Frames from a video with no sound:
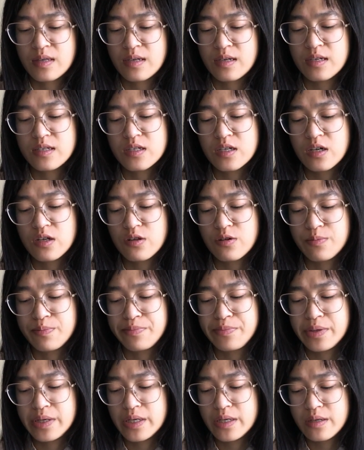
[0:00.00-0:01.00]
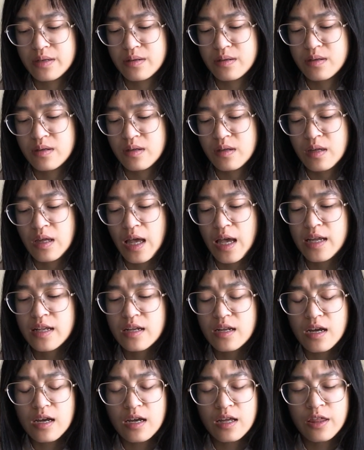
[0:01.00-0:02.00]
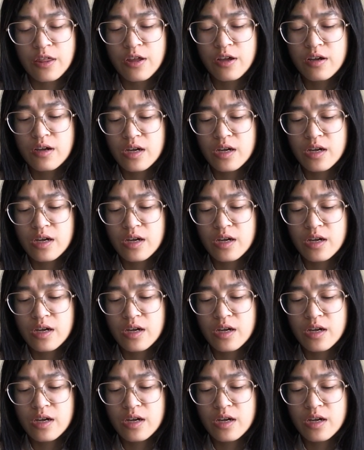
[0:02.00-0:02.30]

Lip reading: it's color B. And I thought